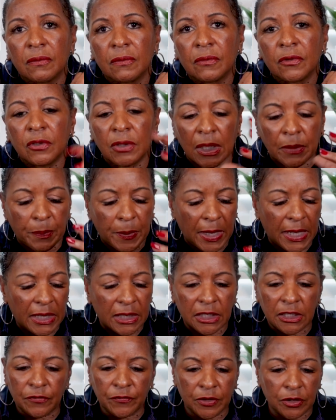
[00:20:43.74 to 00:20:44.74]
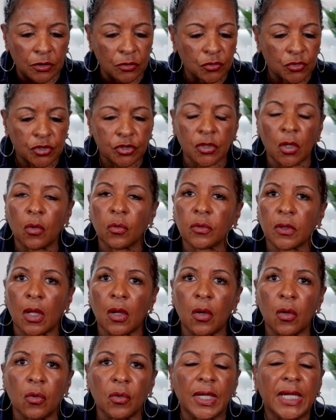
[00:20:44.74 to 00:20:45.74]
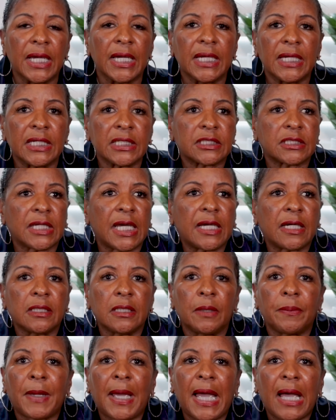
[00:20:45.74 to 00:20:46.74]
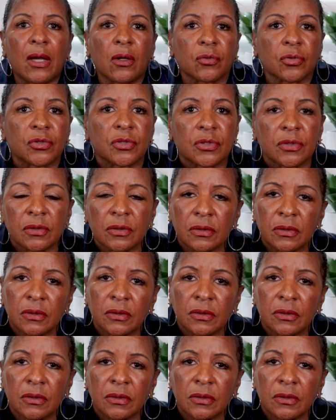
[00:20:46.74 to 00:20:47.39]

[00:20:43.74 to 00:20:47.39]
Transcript: You let pain live in you so long, it's taking up house.